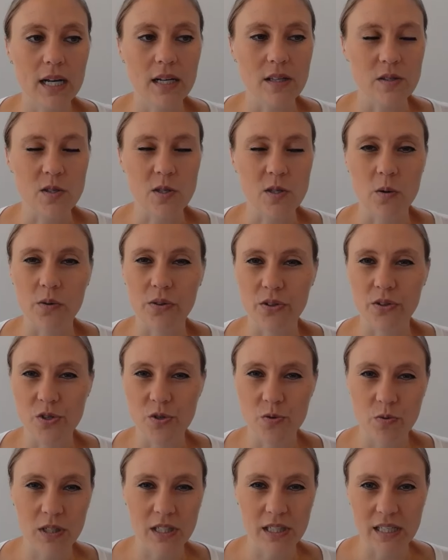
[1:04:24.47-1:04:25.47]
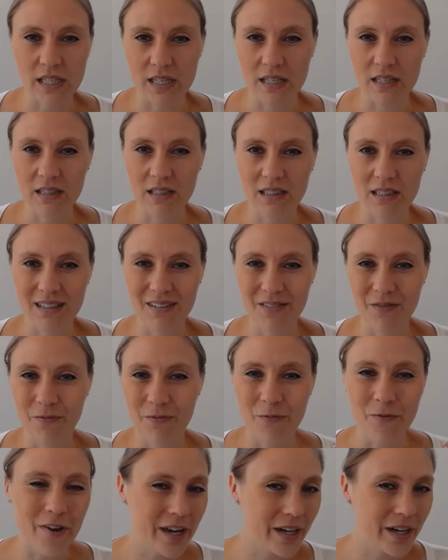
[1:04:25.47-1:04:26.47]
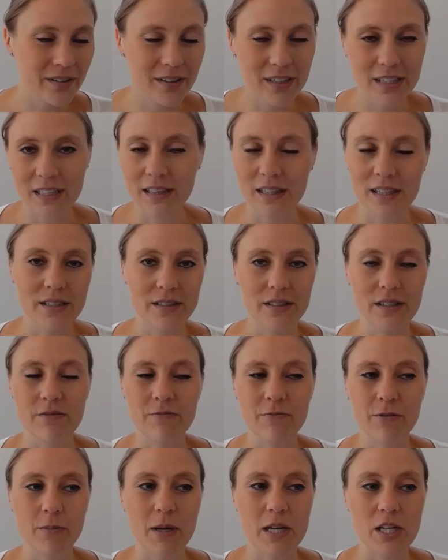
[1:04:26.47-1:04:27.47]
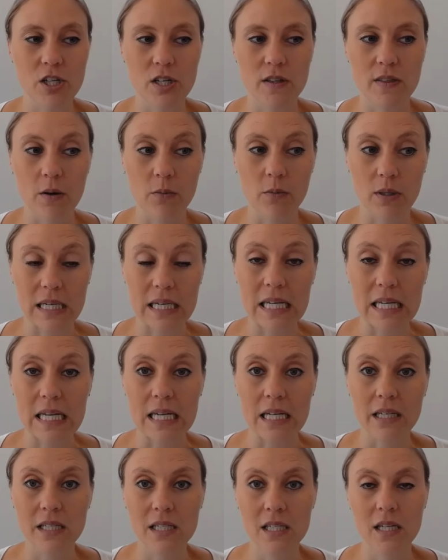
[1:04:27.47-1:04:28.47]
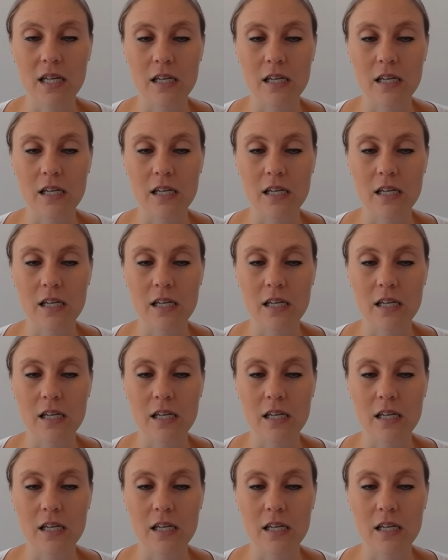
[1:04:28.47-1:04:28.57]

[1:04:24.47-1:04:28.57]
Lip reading: And so there's really very little information that we need